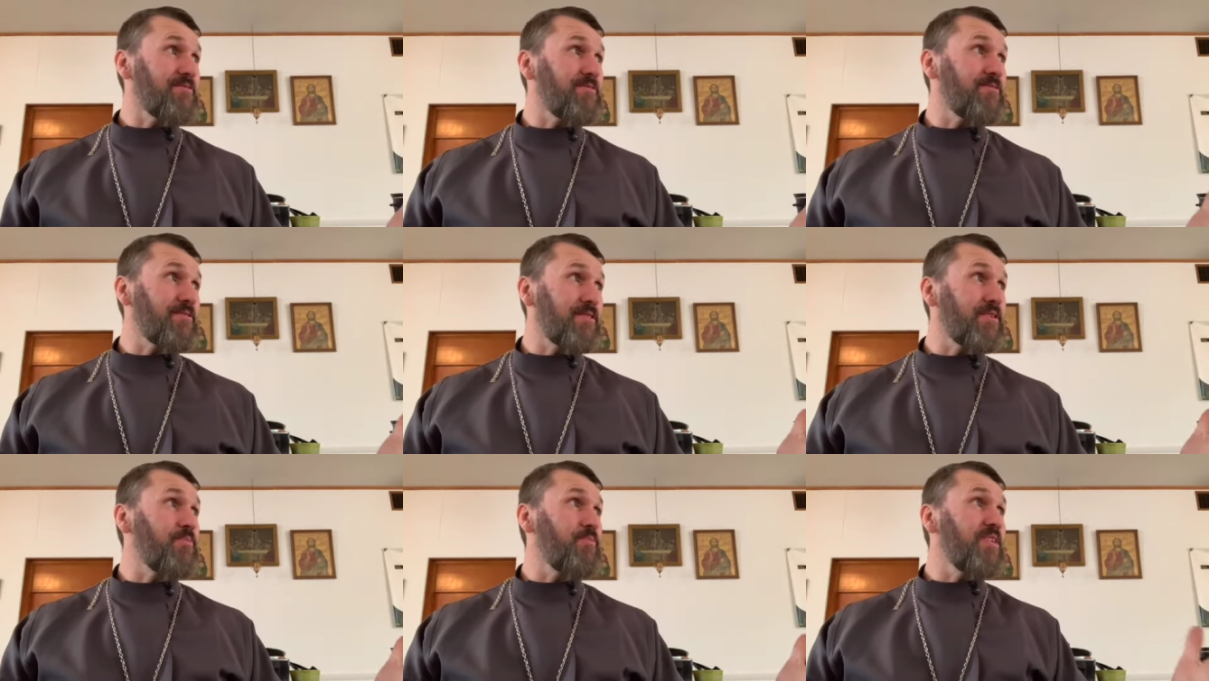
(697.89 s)

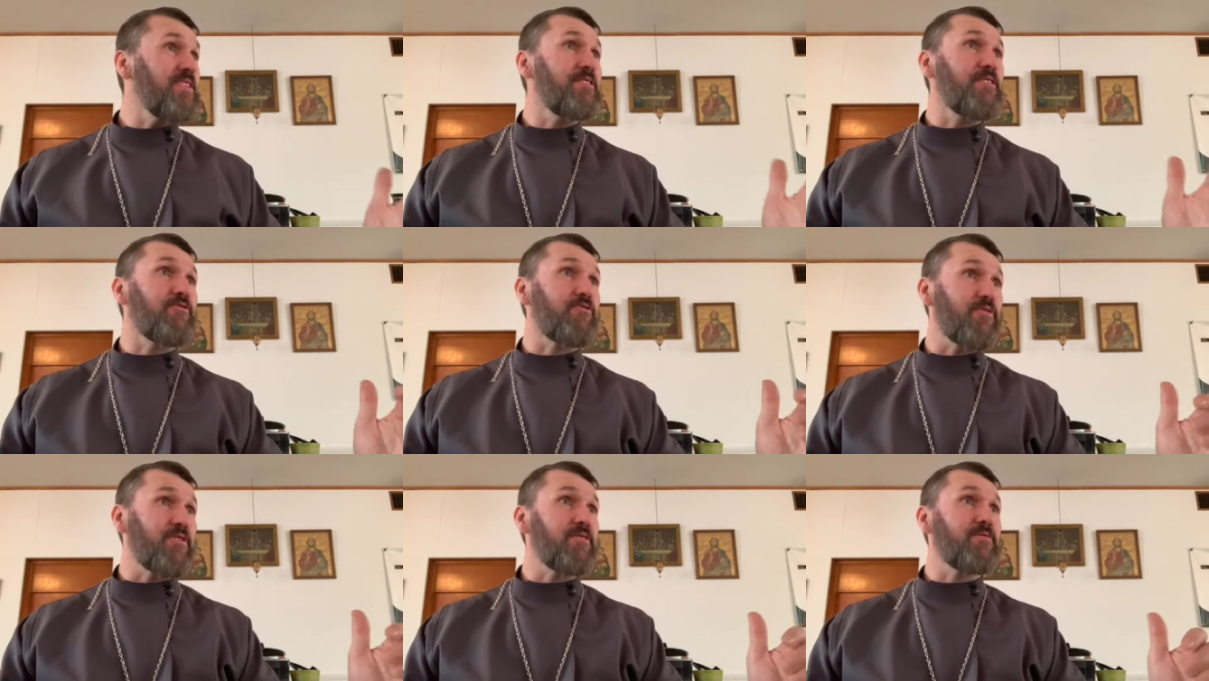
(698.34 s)
We're going to be
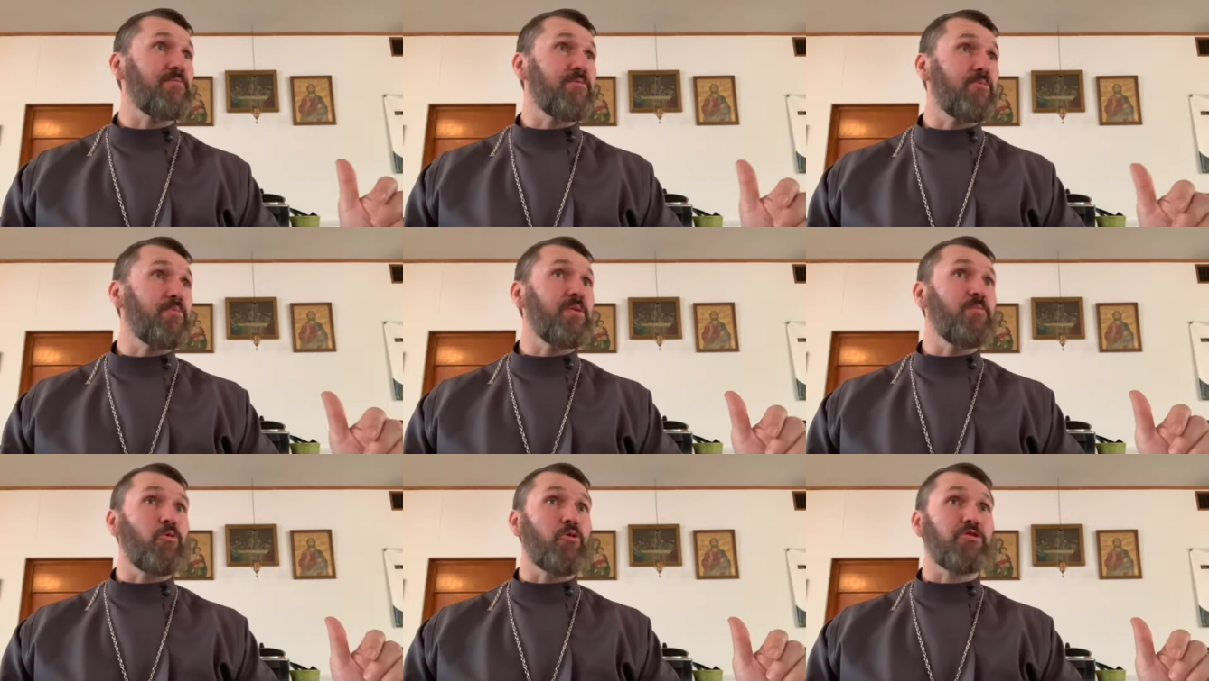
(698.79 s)
different. We'll
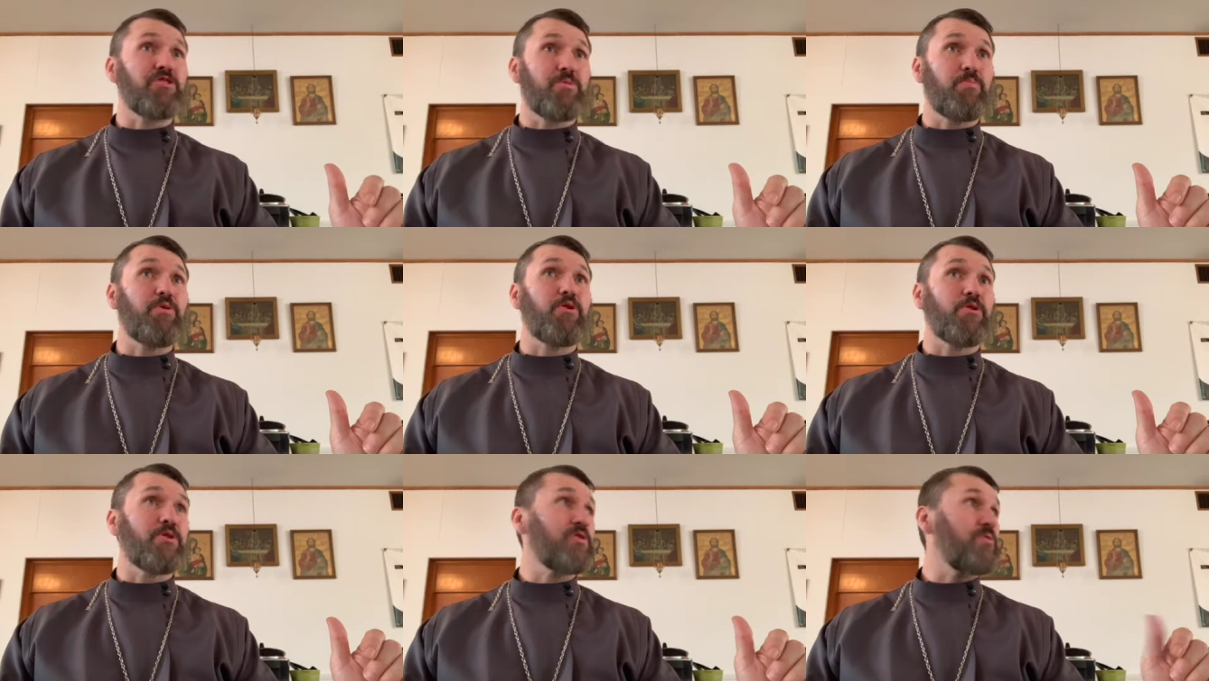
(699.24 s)
be more
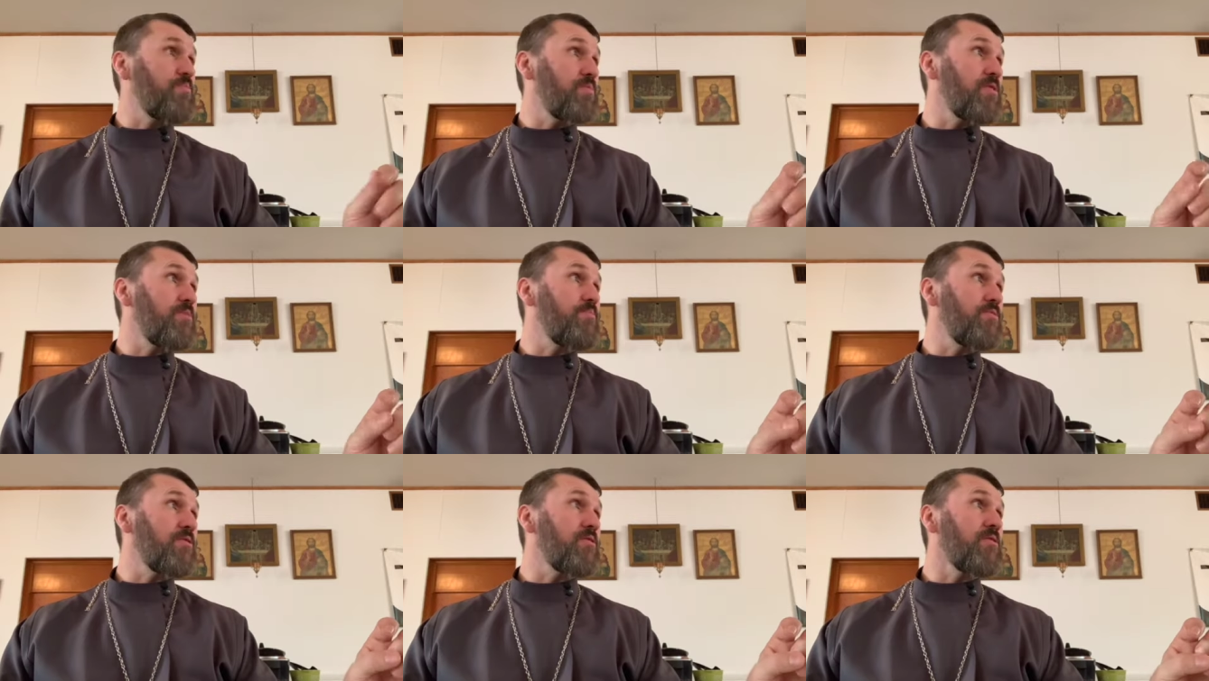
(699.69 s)
spiritual
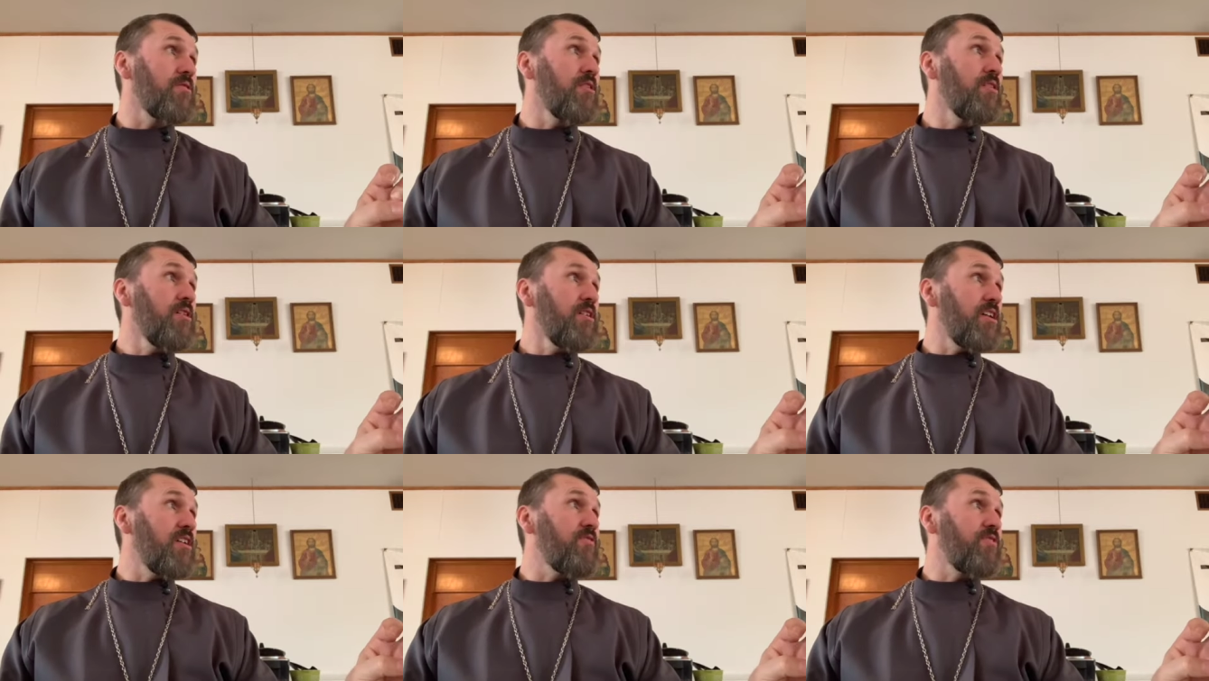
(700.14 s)
people,
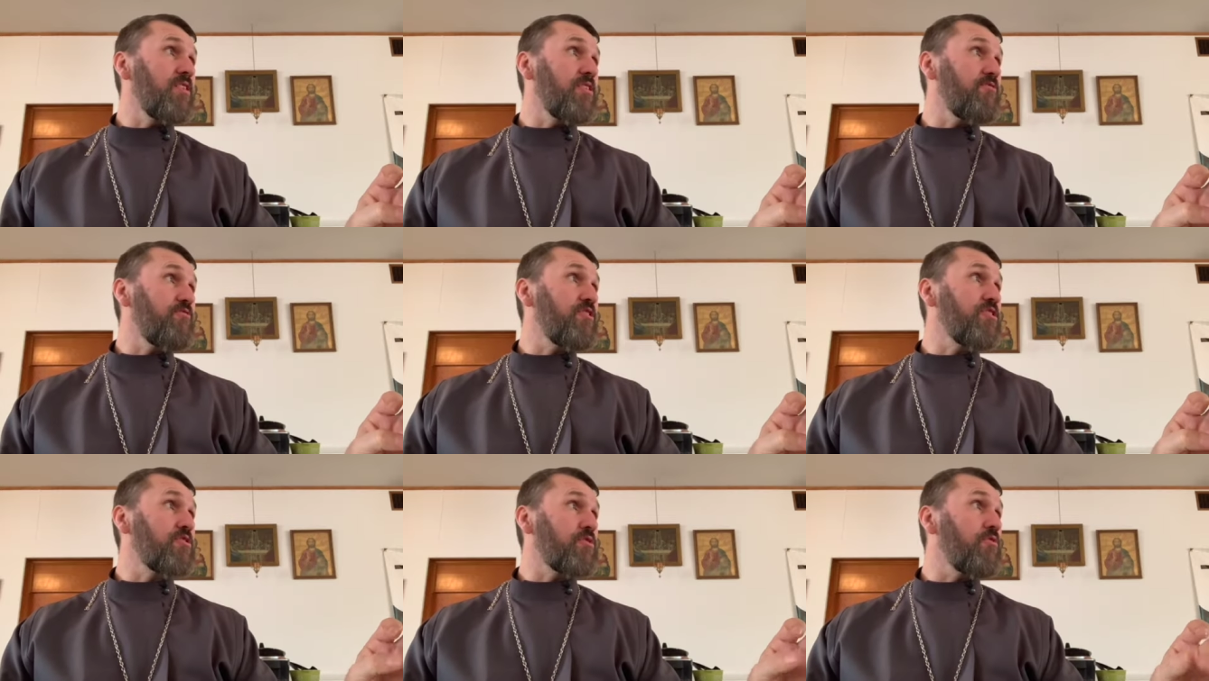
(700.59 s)
even in
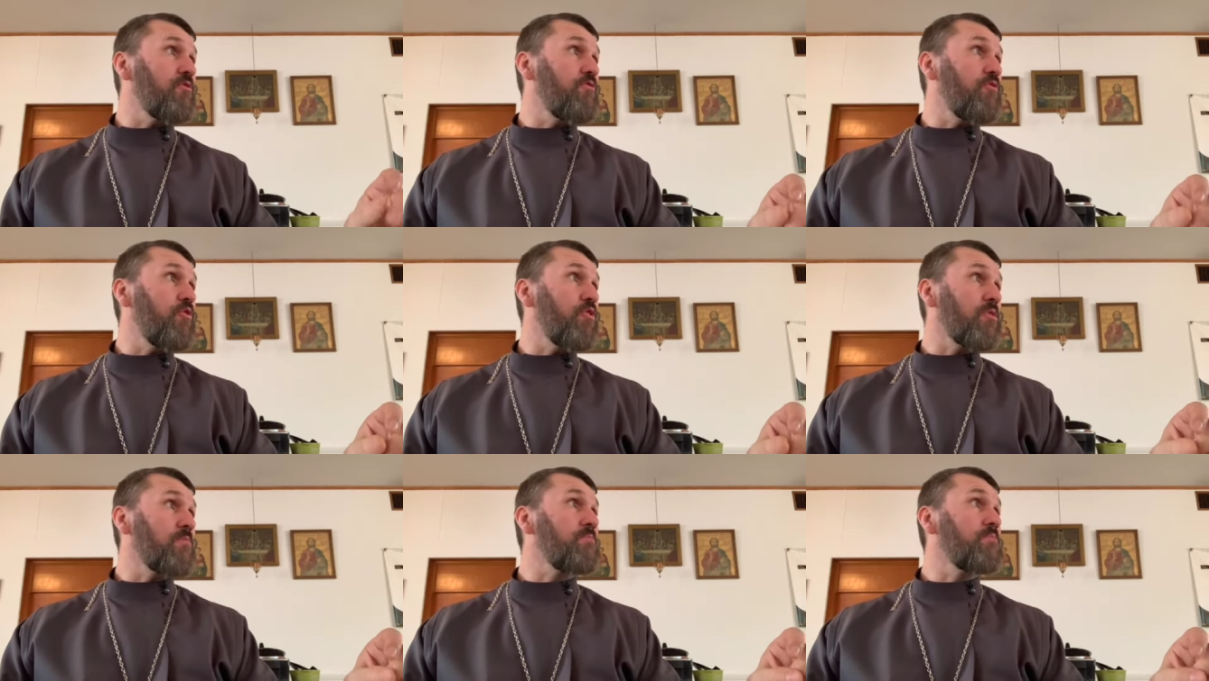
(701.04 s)
physical
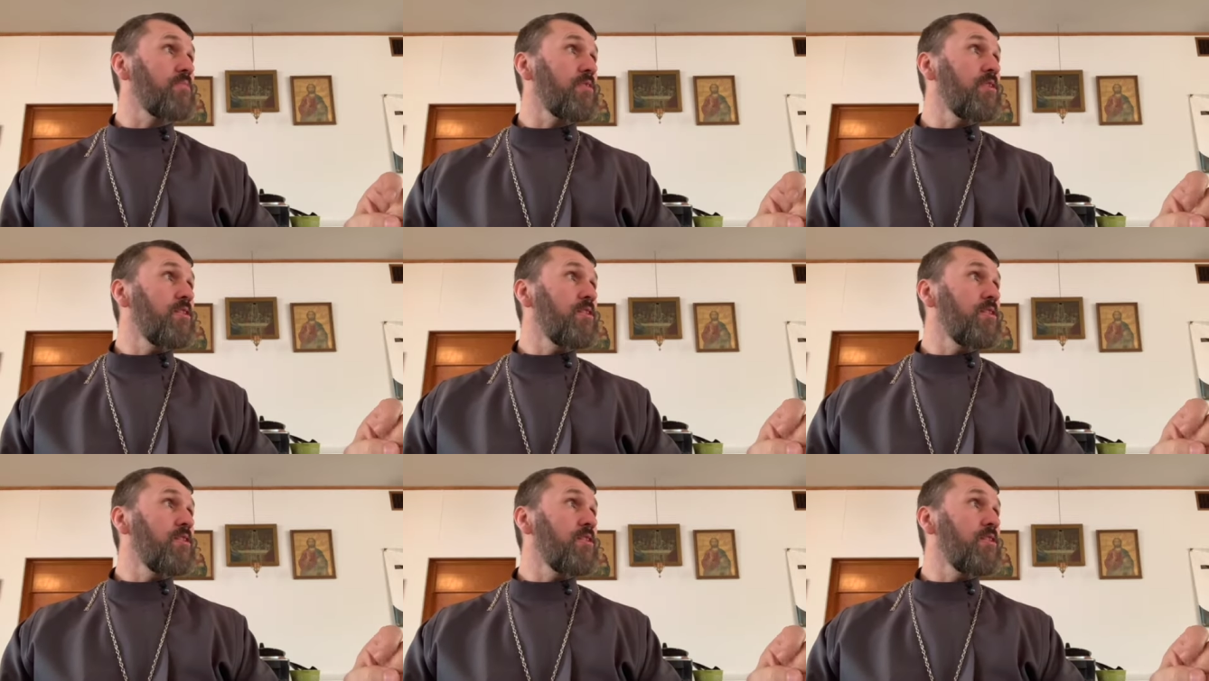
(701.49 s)
form.